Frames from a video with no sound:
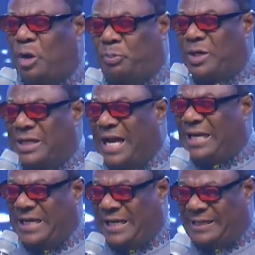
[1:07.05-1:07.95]
upon
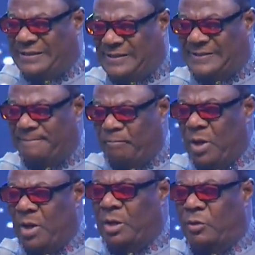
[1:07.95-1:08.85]
Ghanaians.
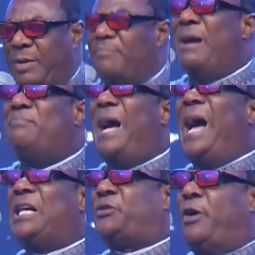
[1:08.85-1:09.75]
Remember
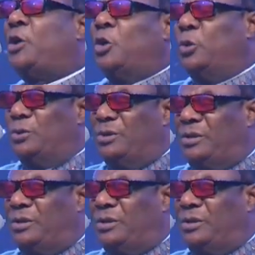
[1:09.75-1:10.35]
us for good.